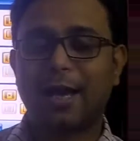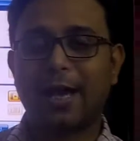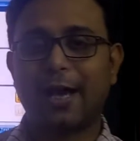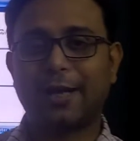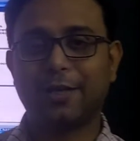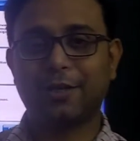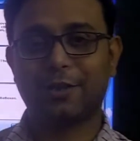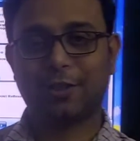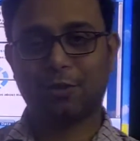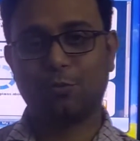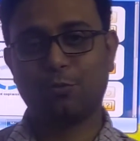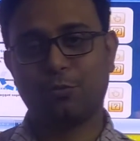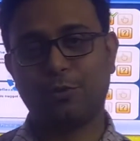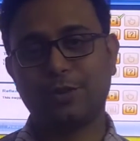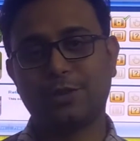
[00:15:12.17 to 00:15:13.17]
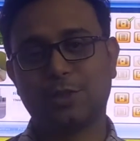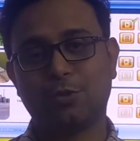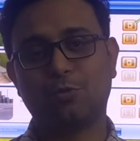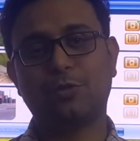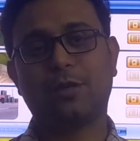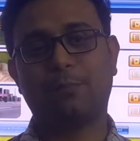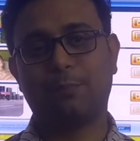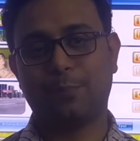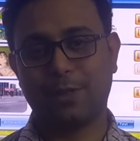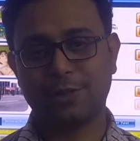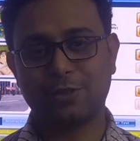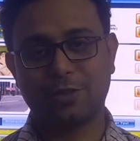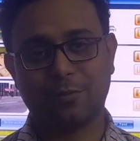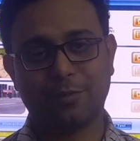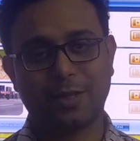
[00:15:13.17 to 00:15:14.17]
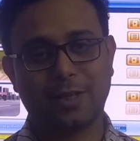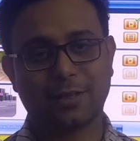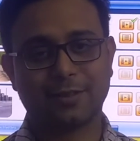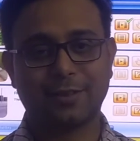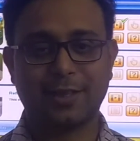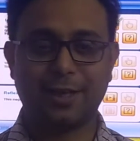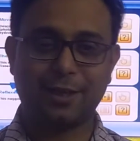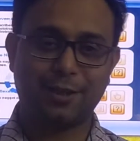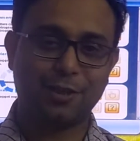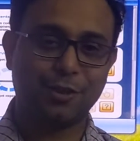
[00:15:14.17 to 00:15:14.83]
and wish you the best of luck. Thank